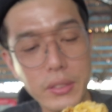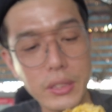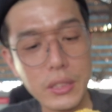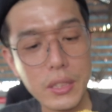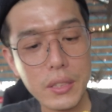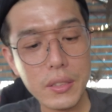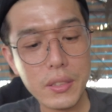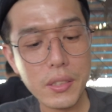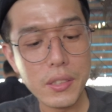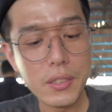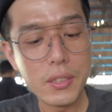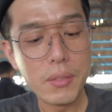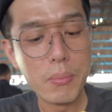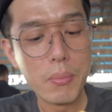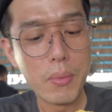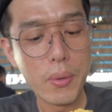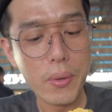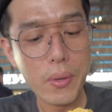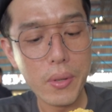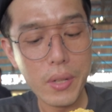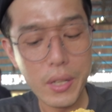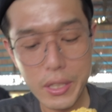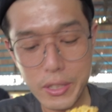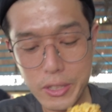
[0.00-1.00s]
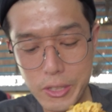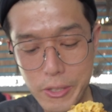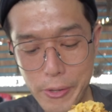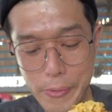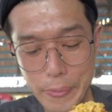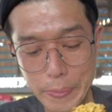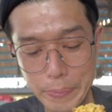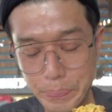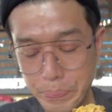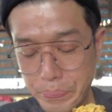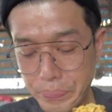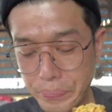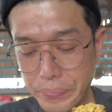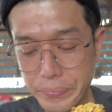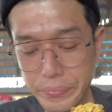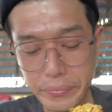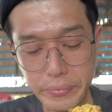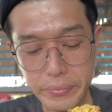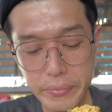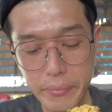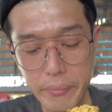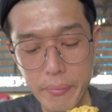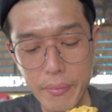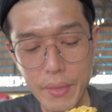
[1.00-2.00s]
This is more or less,
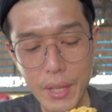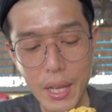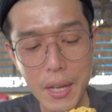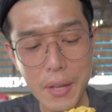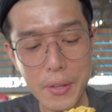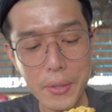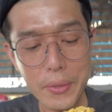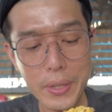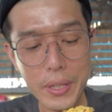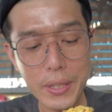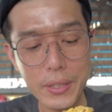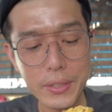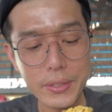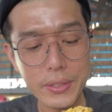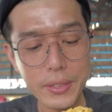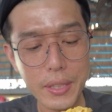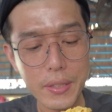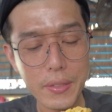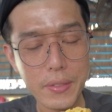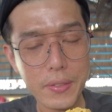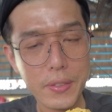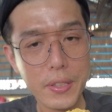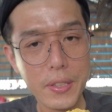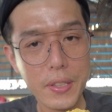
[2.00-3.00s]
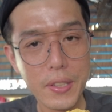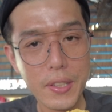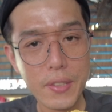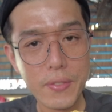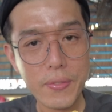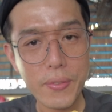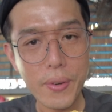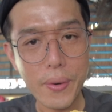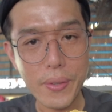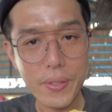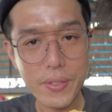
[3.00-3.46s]
how can I say, very